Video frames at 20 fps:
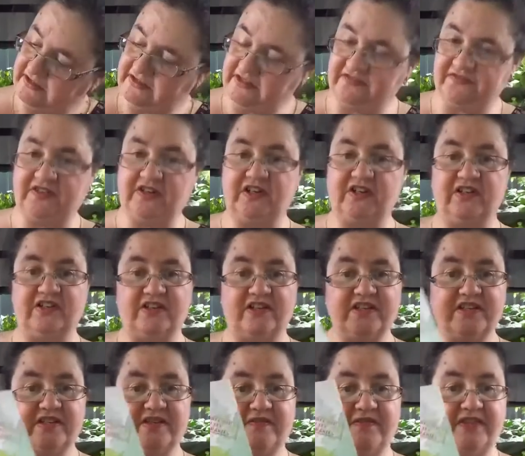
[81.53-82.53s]
They've got
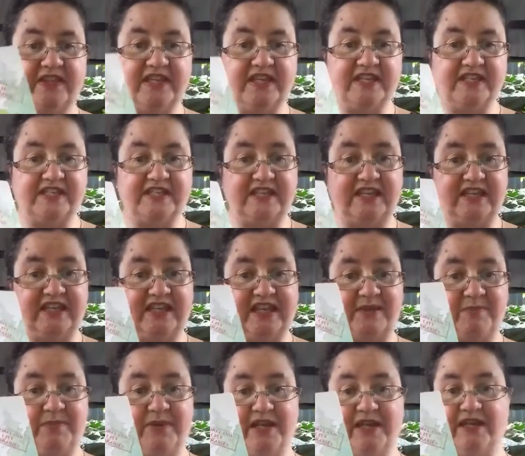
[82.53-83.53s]
lots of things in
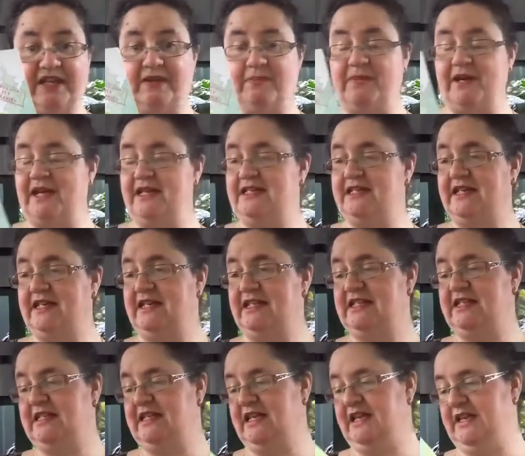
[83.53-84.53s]
their picnic
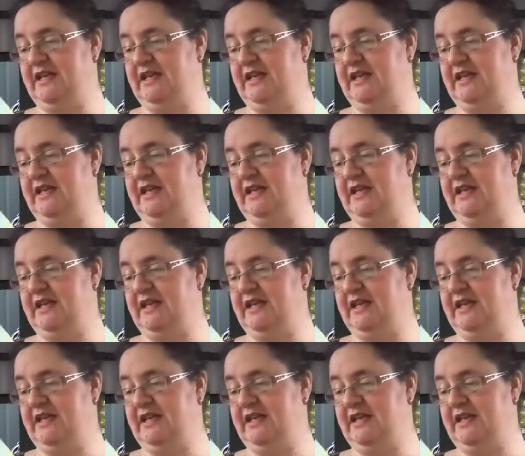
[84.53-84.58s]
baskets.